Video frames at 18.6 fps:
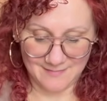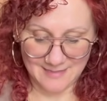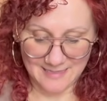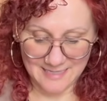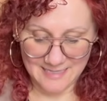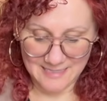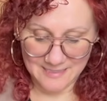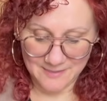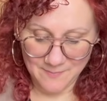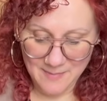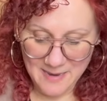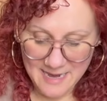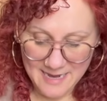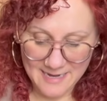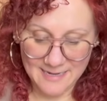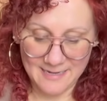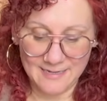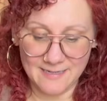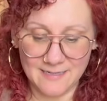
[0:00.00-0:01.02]
is
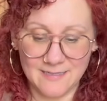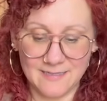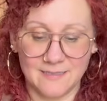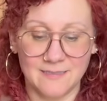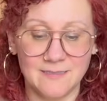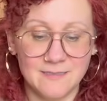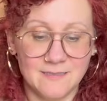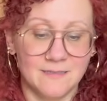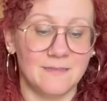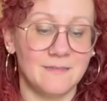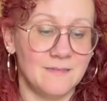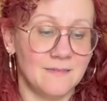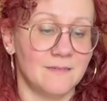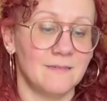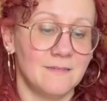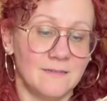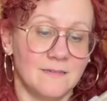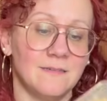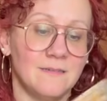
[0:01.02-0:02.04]
made
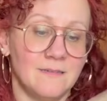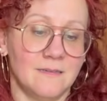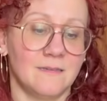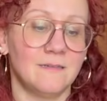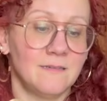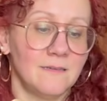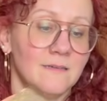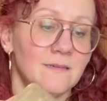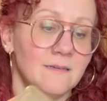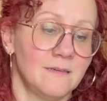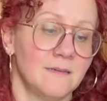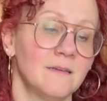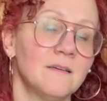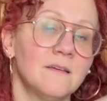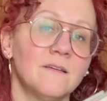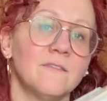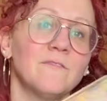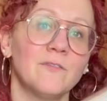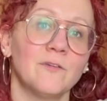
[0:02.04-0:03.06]

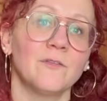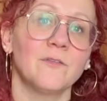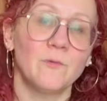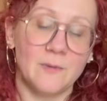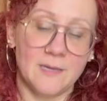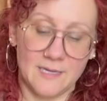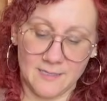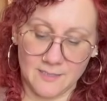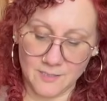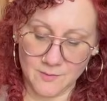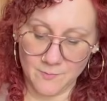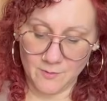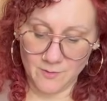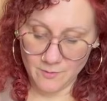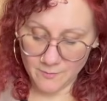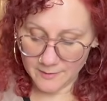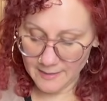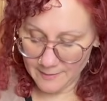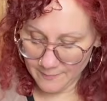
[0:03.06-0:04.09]
for the week.
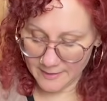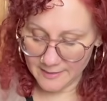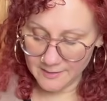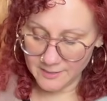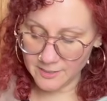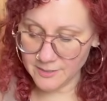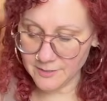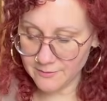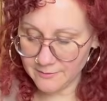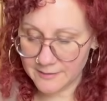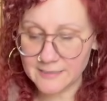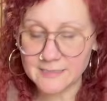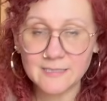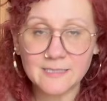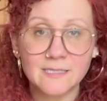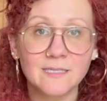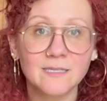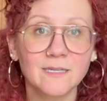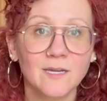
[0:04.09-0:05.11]
Tomorrow, what I might do
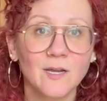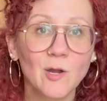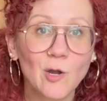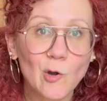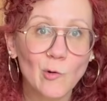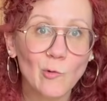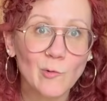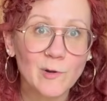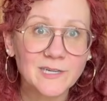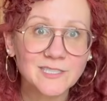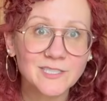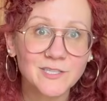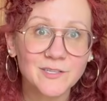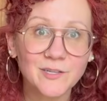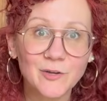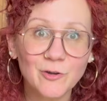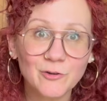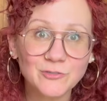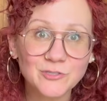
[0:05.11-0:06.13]
is run to the
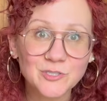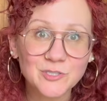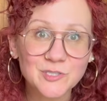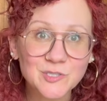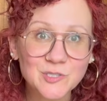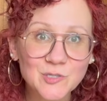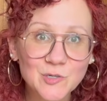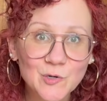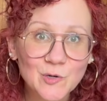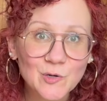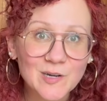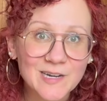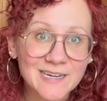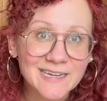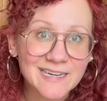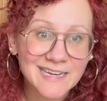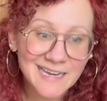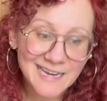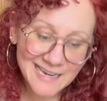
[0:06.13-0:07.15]
grocery store
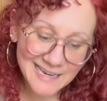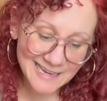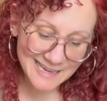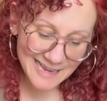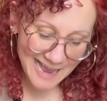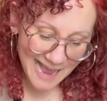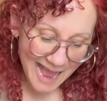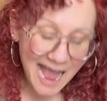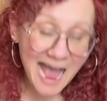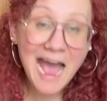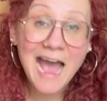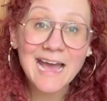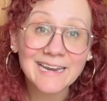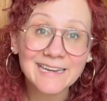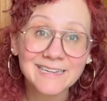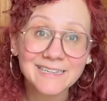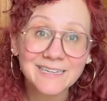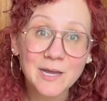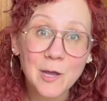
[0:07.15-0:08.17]
and
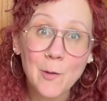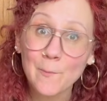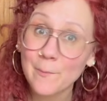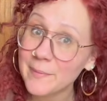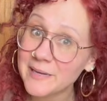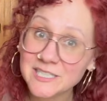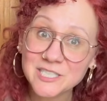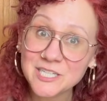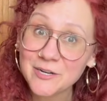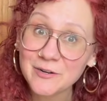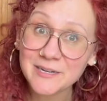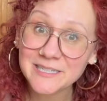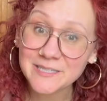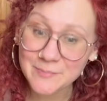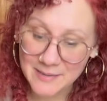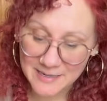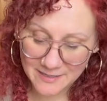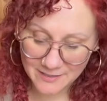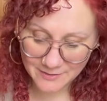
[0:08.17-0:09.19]
add my cherry
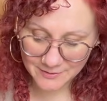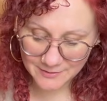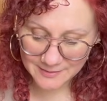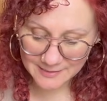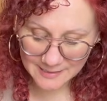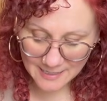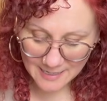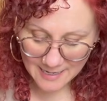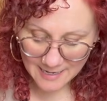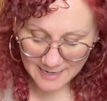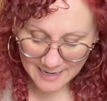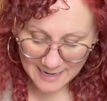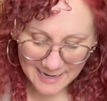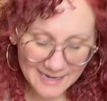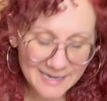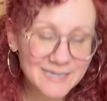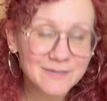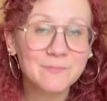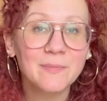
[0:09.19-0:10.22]
tomatoes
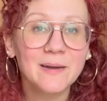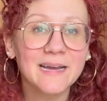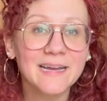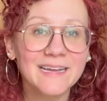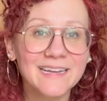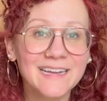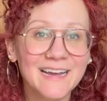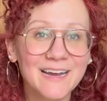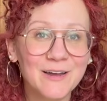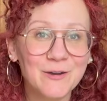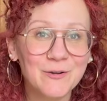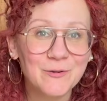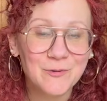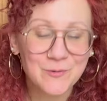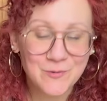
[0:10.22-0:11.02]
and my